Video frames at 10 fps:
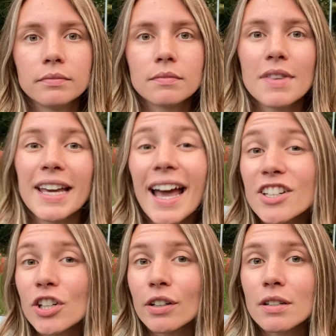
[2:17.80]
The catch
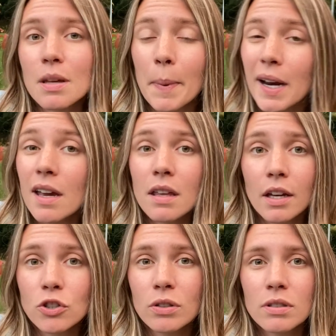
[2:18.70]
here is that pareja de
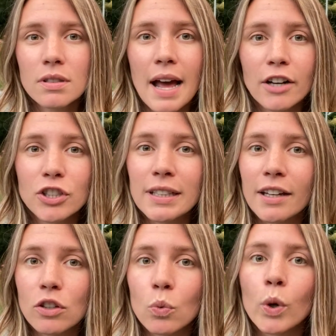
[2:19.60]
hecho doesn't actually let
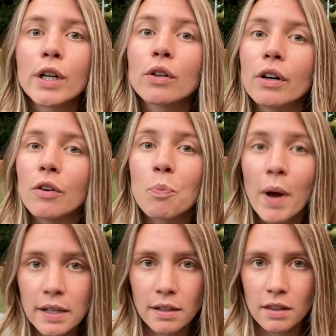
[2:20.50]
you work or earn
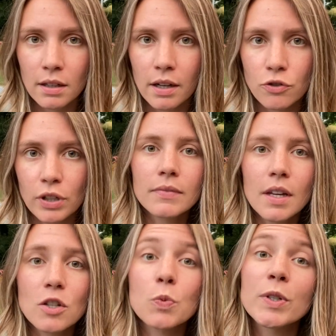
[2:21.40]
money in the country.
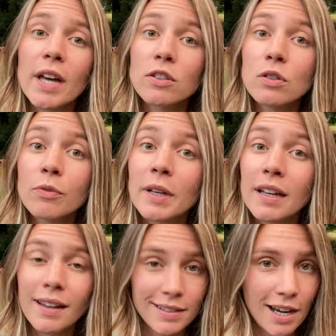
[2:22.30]
It just protects you from getting
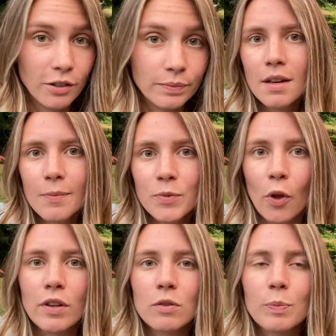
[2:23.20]
kicked out. So
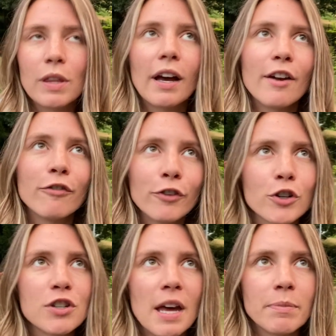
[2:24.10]
this would be the kind of
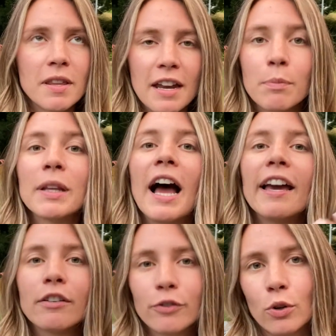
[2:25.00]
first step to then
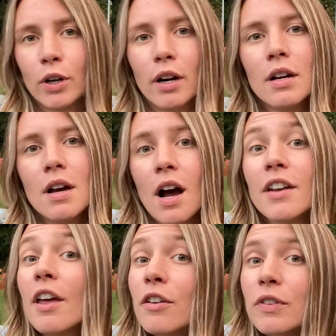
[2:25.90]
applying for
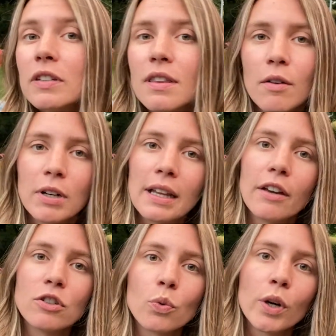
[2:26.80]
another visa that would allow
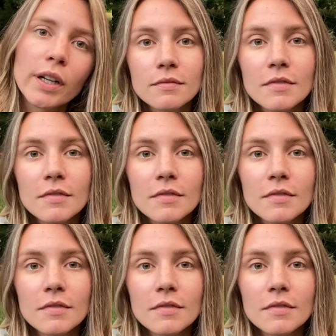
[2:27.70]
you to work.